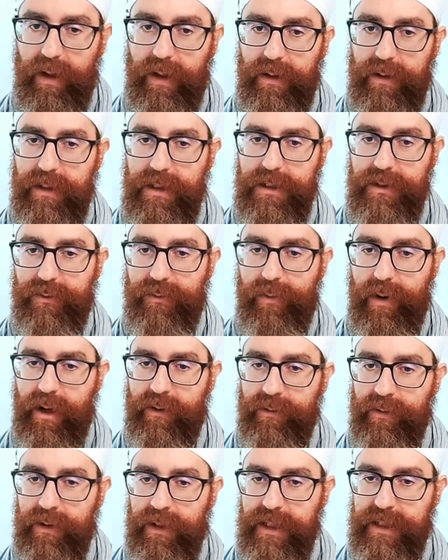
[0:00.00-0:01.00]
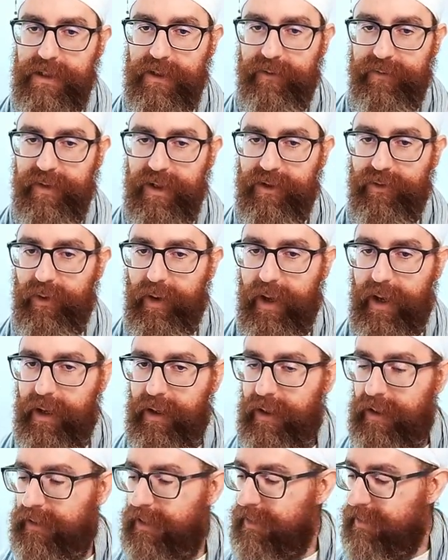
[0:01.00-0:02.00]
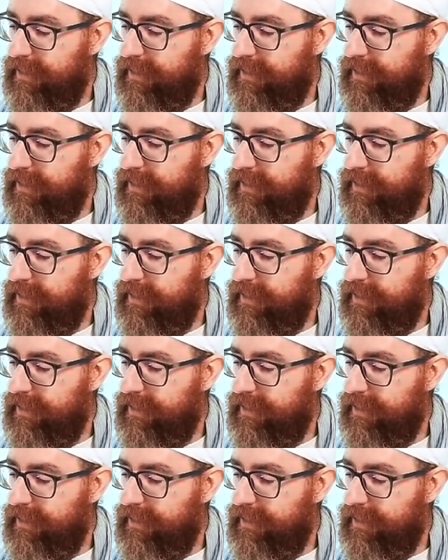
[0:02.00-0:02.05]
This roundness of the triangle. This